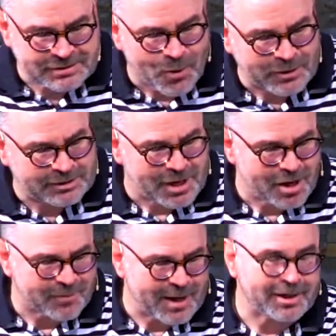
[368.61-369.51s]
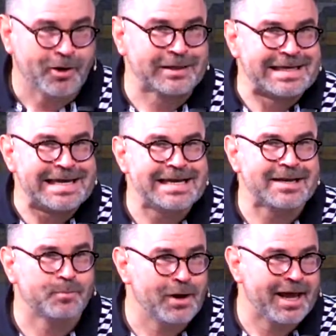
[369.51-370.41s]
is going to talk about not only
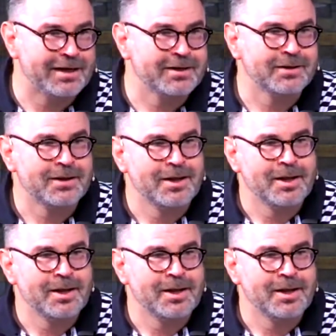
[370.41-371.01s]
eating bread,